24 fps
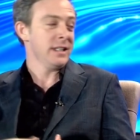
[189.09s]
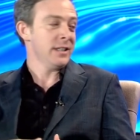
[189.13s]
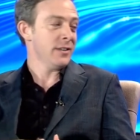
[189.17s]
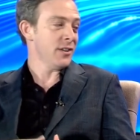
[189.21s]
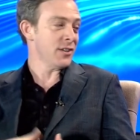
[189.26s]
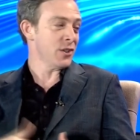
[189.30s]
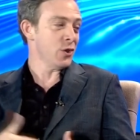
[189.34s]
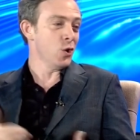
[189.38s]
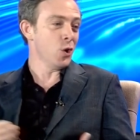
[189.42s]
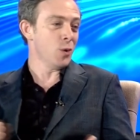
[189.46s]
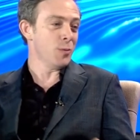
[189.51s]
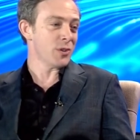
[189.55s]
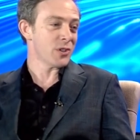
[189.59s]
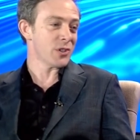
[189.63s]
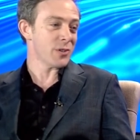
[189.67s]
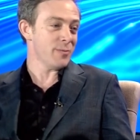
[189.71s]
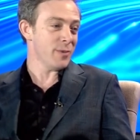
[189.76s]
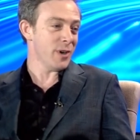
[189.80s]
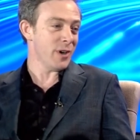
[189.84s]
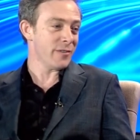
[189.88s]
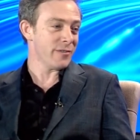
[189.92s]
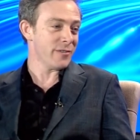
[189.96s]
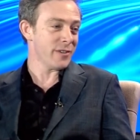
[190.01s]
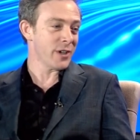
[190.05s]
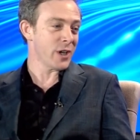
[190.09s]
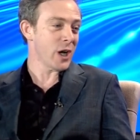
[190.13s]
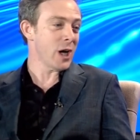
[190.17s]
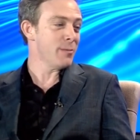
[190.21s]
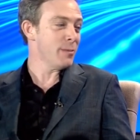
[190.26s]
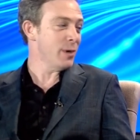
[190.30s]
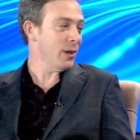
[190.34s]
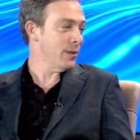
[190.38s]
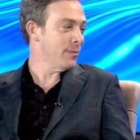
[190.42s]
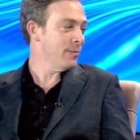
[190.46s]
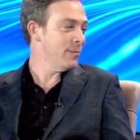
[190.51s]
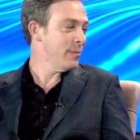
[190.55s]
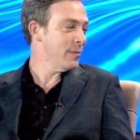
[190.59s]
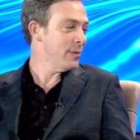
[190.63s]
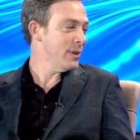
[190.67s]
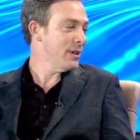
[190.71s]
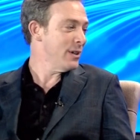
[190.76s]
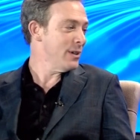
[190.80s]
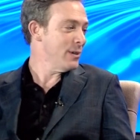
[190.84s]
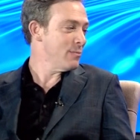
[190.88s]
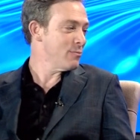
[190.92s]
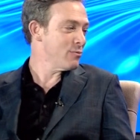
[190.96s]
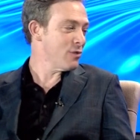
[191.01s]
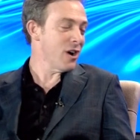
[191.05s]
There's enormous demand for COBOL
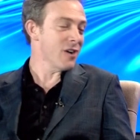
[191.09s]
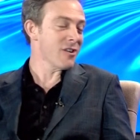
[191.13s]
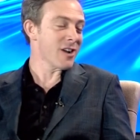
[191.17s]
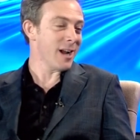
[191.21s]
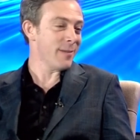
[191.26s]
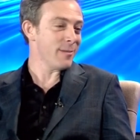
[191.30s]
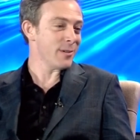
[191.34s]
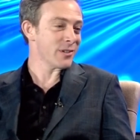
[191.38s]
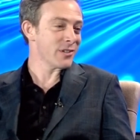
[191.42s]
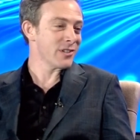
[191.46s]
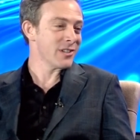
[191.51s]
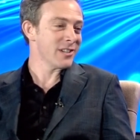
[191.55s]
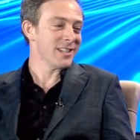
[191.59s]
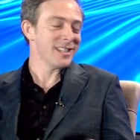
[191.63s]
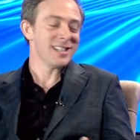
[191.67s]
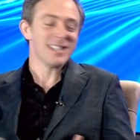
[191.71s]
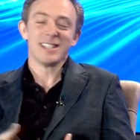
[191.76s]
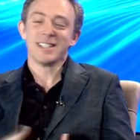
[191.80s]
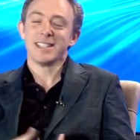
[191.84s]
programmers.